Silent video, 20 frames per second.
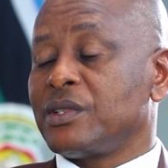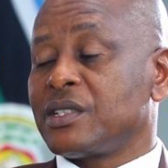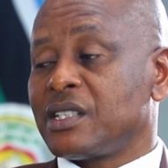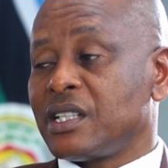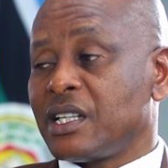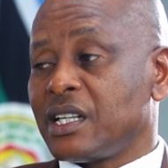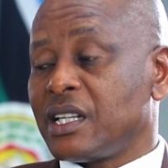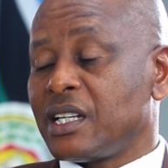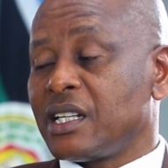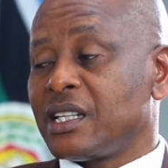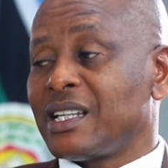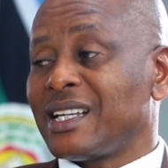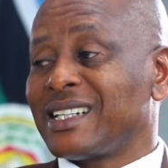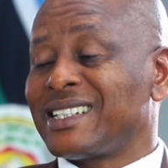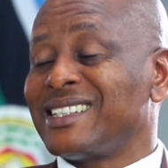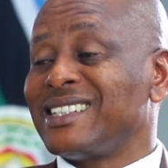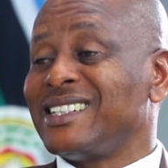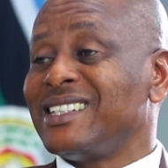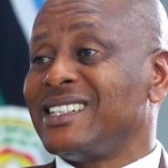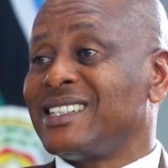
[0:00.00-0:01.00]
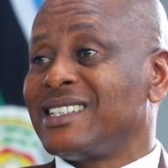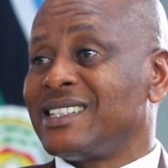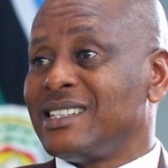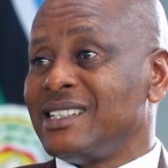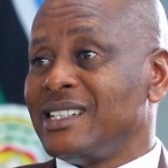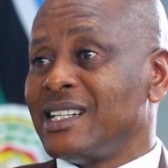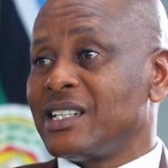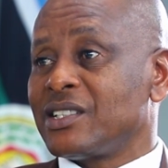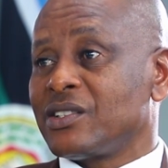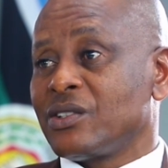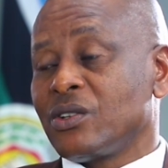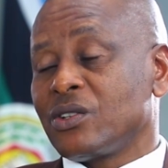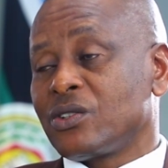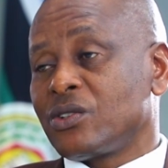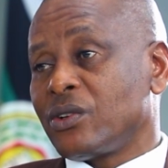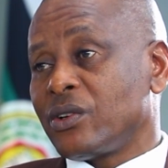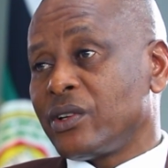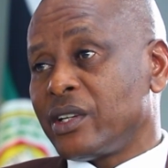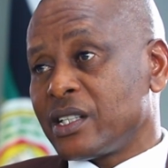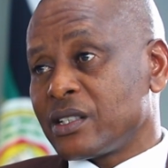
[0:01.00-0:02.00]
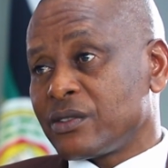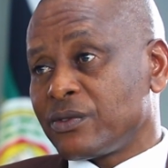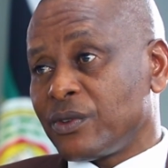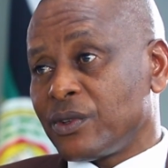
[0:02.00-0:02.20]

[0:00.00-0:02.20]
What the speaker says: we say that there is no tolerance